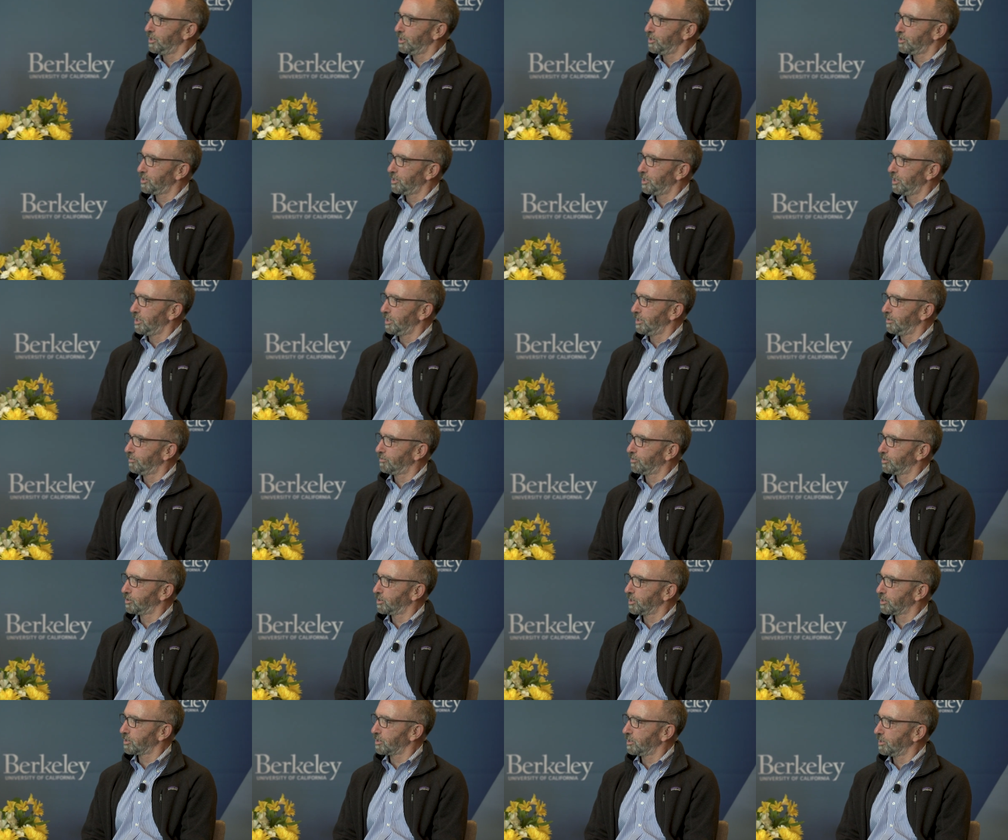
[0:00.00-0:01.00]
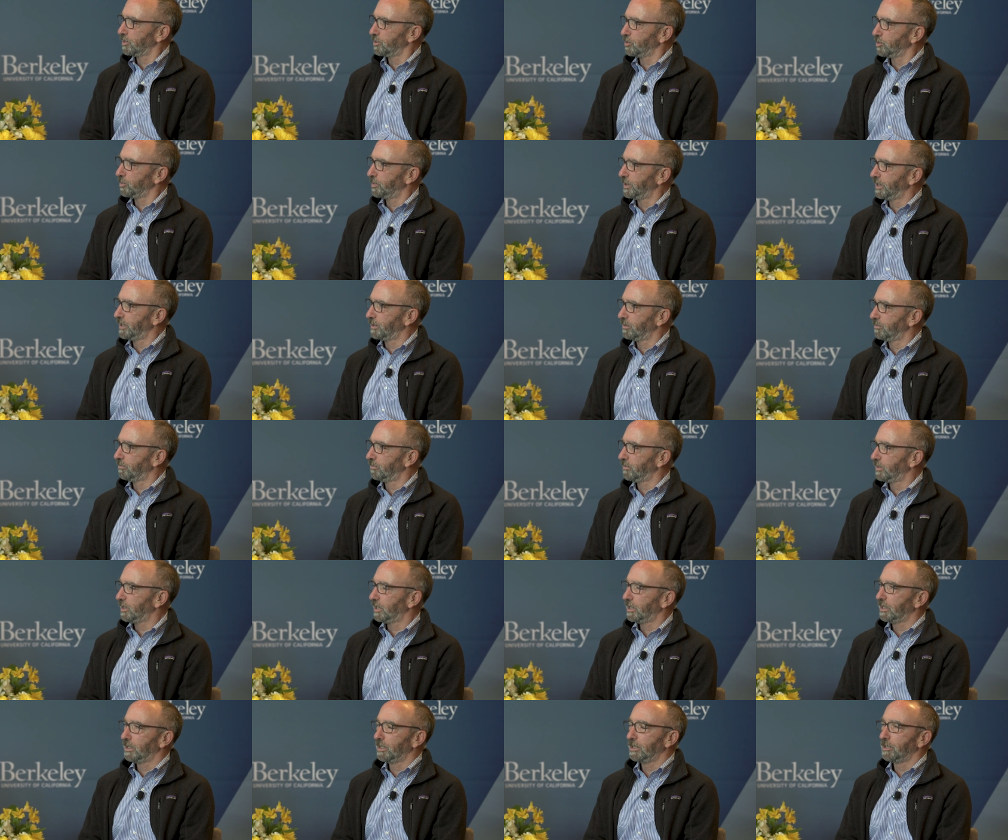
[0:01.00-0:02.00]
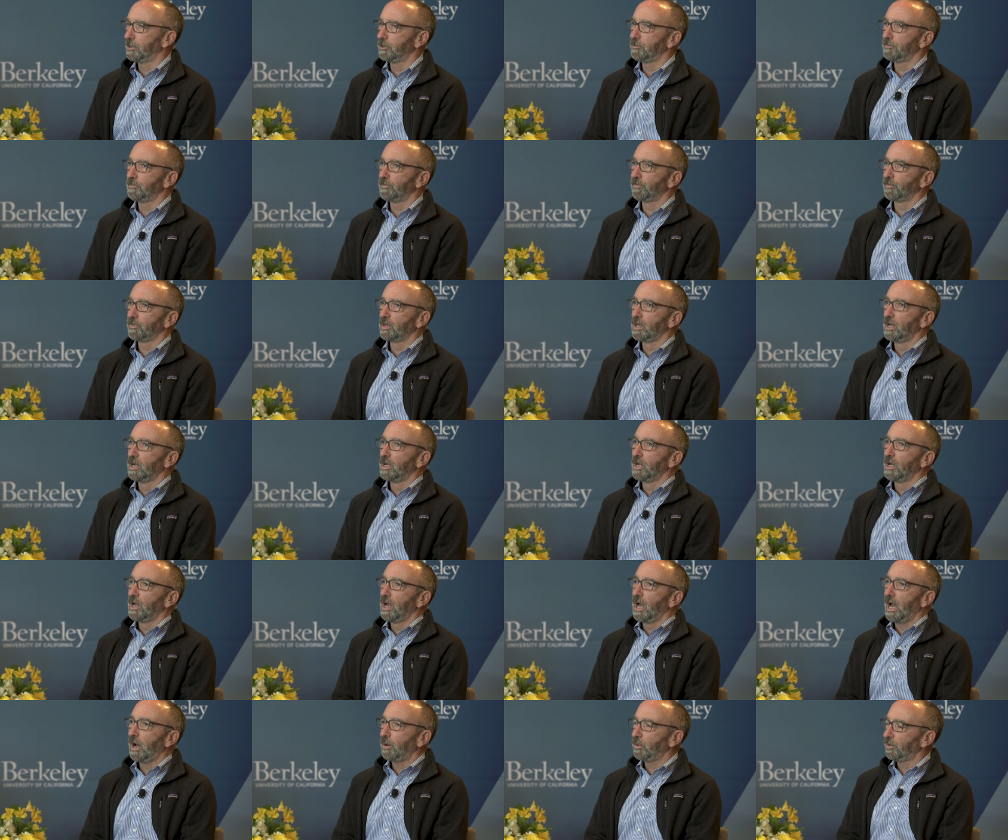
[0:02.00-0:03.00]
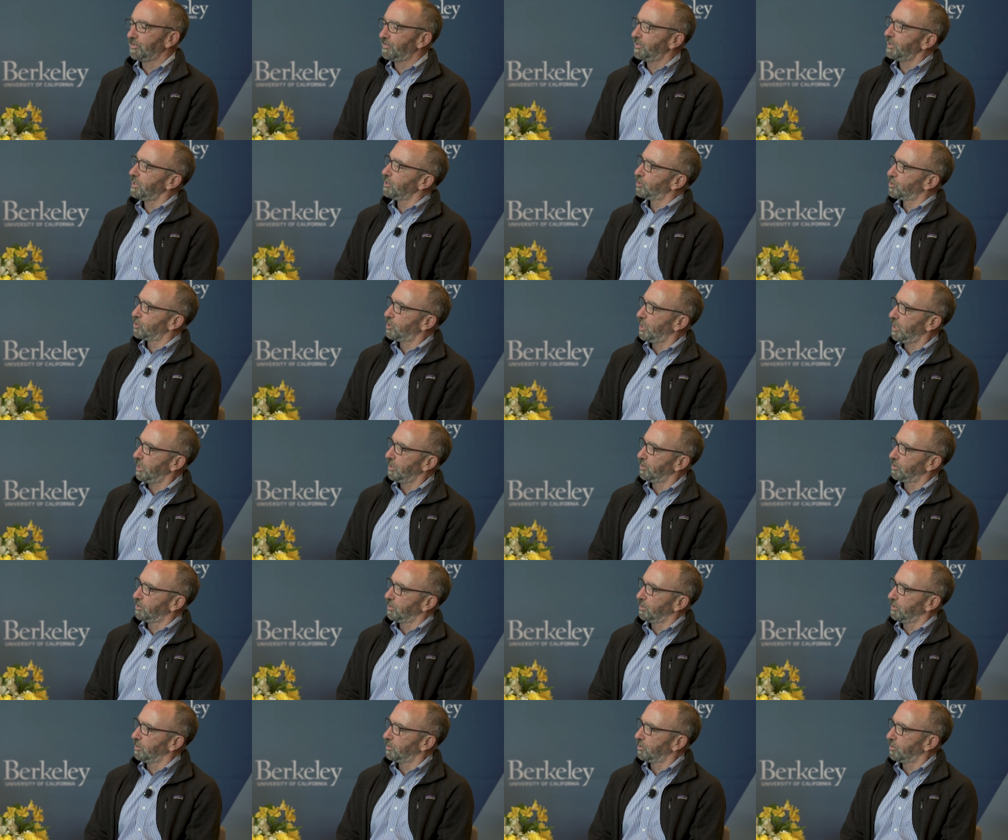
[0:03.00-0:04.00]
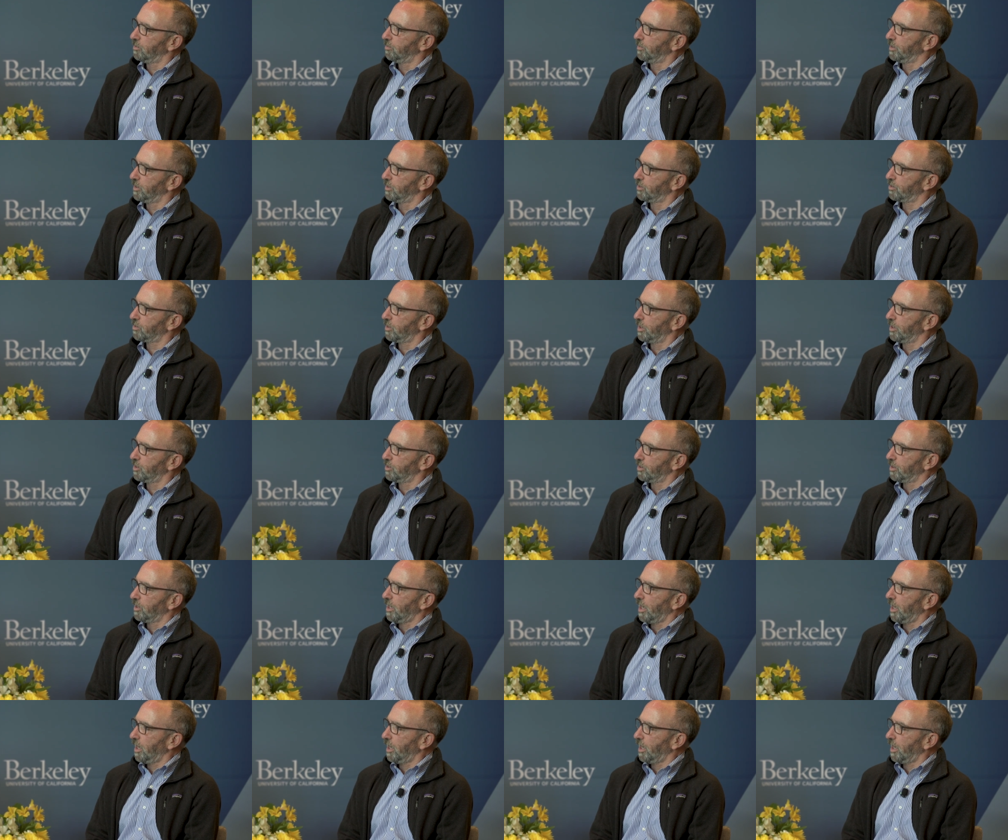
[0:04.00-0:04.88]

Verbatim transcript: D.C. for just a little bit. Um, how have things changed in this administration?